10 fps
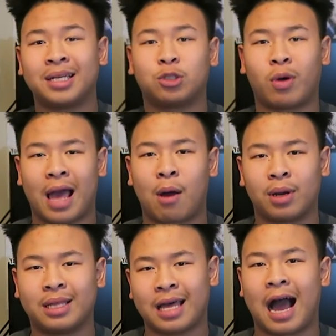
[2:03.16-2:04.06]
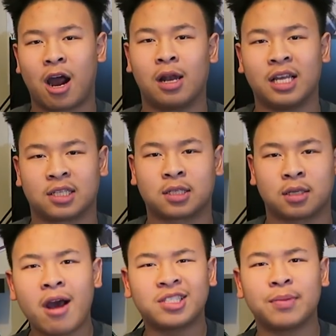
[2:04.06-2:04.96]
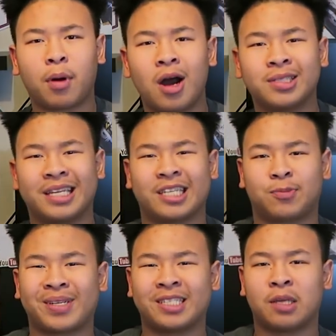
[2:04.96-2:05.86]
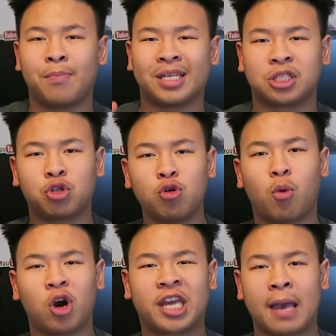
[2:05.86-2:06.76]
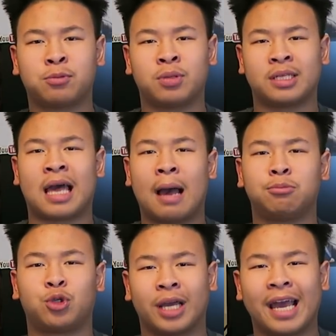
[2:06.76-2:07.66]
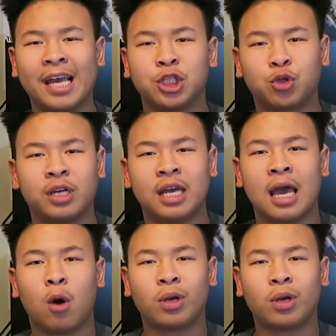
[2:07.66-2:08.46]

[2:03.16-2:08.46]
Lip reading: put Dwight Howard in the IR list. Harrison Barnes is expected to miss 2 more games with his hamstring injury.